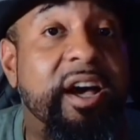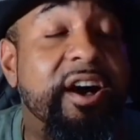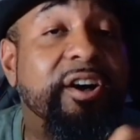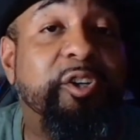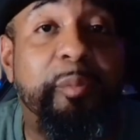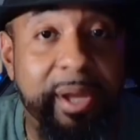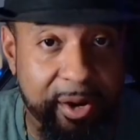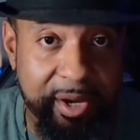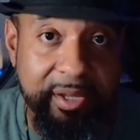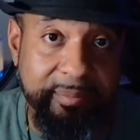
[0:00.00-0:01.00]

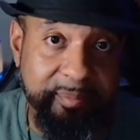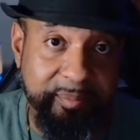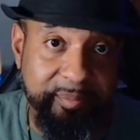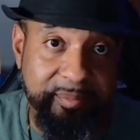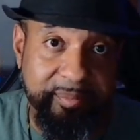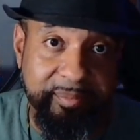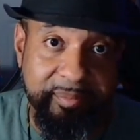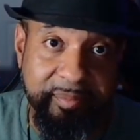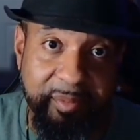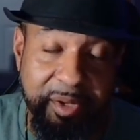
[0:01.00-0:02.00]
Huckleberry.
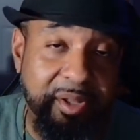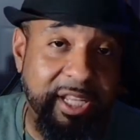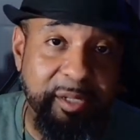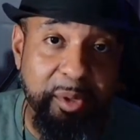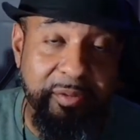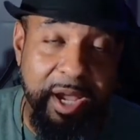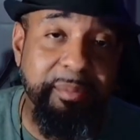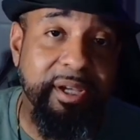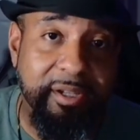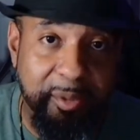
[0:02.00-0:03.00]
You know, like the movie, I'm
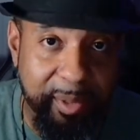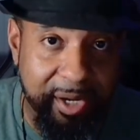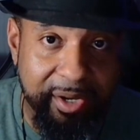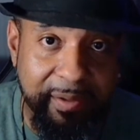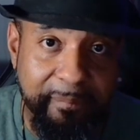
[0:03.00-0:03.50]
your Huckleberry.